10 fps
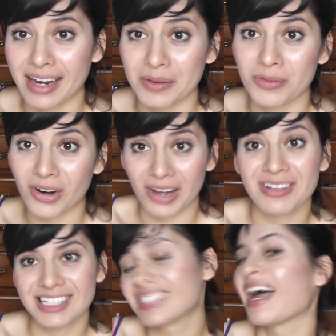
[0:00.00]
And I
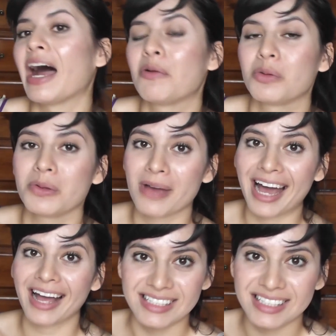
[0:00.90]
promise I will be
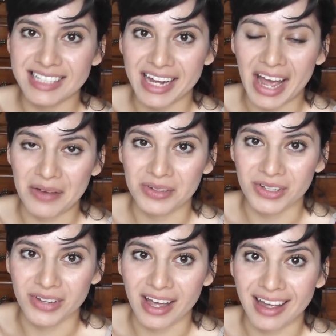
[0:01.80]
back. Stay happy,
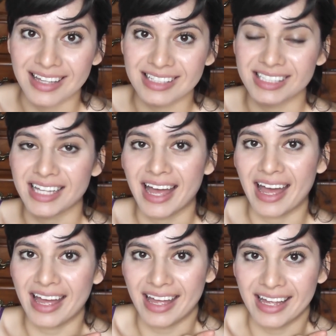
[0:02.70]
you guys,
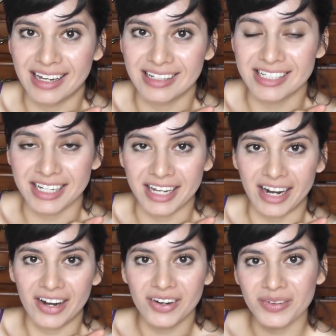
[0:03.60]
and take
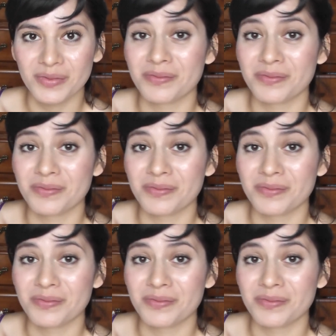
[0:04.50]
care.